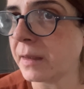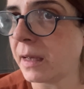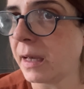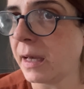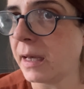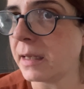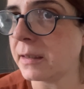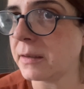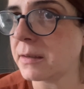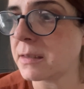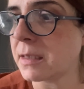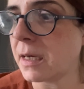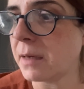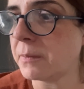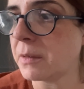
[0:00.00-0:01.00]

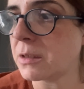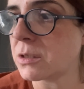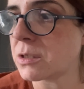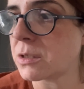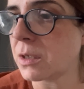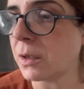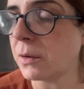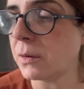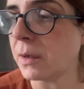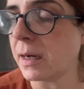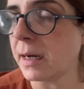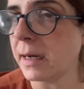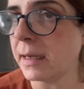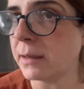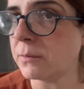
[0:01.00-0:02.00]
and so
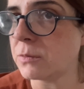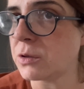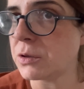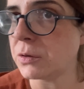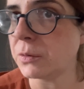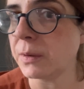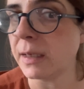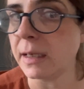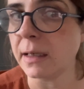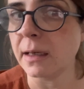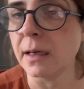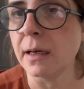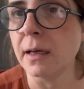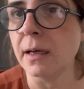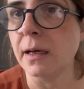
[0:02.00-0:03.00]
I am doing
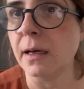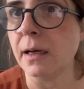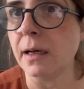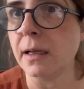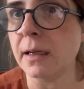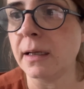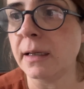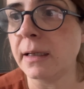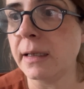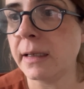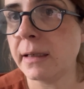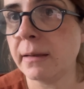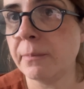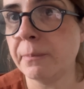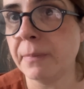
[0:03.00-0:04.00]
a
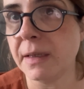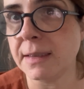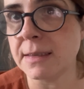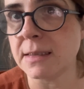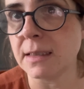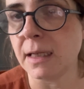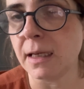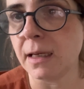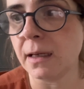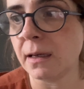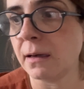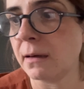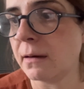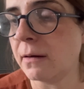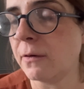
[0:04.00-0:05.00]
little
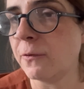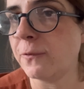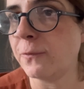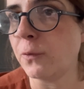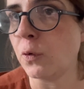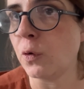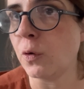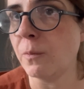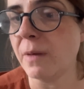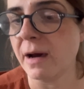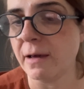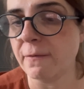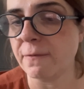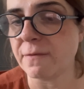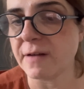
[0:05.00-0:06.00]
bunting for
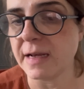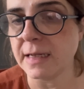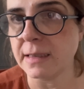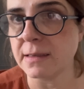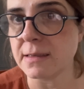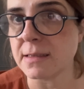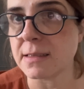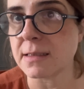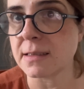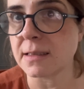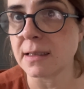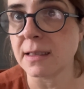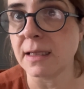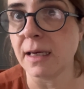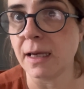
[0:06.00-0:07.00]
my friend's
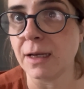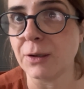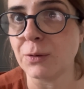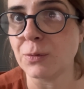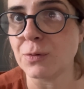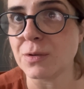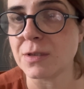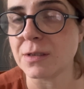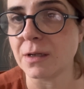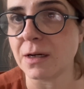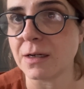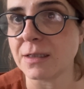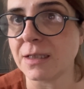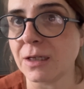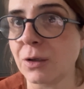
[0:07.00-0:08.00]
kid who's
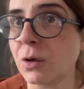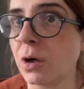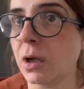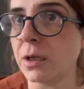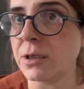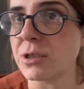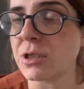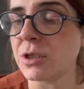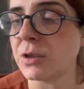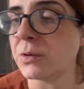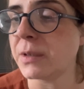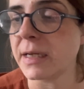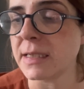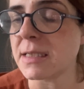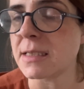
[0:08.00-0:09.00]
starting college in the
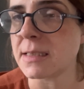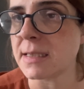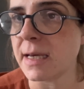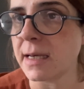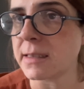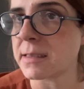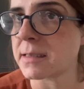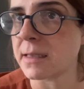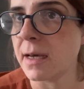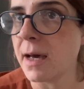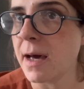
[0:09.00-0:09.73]
United States